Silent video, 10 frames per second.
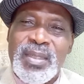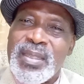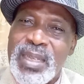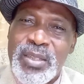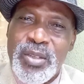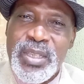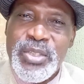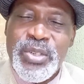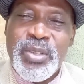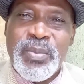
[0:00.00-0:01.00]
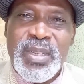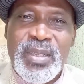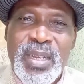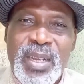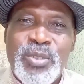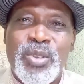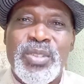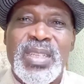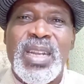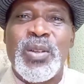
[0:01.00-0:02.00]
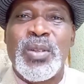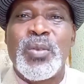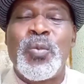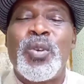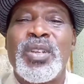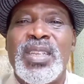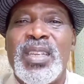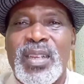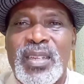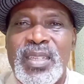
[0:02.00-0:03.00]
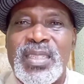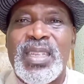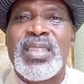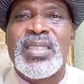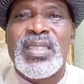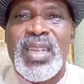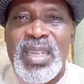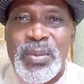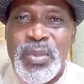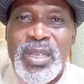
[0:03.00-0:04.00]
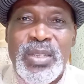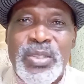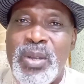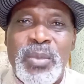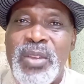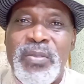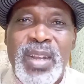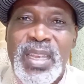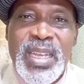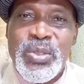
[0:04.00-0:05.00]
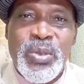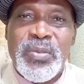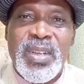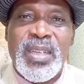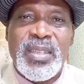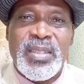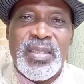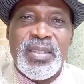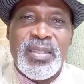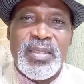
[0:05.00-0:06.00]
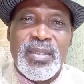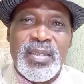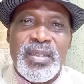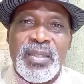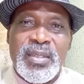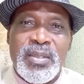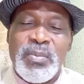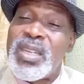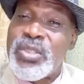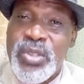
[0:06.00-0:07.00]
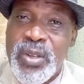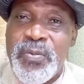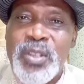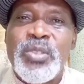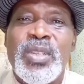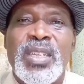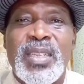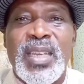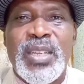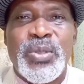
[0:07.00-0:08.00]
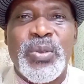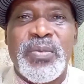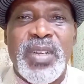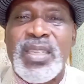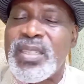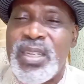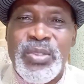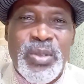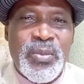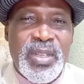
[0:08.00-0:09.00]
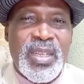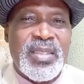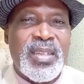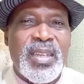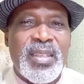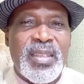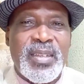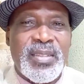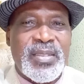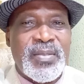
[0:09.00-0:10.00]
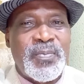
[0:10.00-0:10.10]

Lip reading: Is that not a trauma? How does that one heal? It takes time. Some never get over it. But some fortunately get over it, and some others like that.